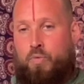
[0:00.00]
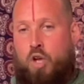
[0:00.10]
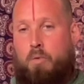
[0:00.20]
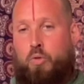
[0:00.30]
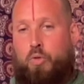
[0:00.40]

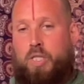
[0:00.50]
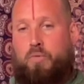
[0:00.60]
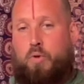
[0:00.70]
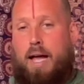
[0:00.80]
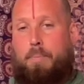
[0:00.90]
And we do this
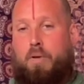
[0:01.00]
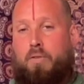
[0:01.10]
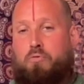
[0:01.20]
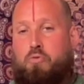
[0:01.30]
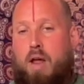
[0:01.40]
for a couple
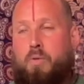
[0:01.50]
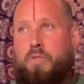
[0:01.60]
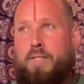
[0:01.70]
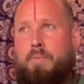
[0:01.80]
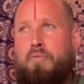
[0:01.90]
of
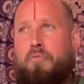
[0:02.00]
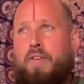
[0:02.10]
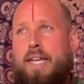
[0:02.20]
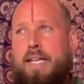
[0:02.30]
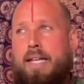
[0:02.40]
rounds, and we
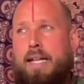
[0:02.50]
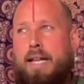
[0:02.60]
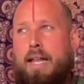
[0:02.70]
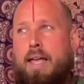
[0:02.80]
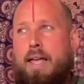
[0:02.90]
feel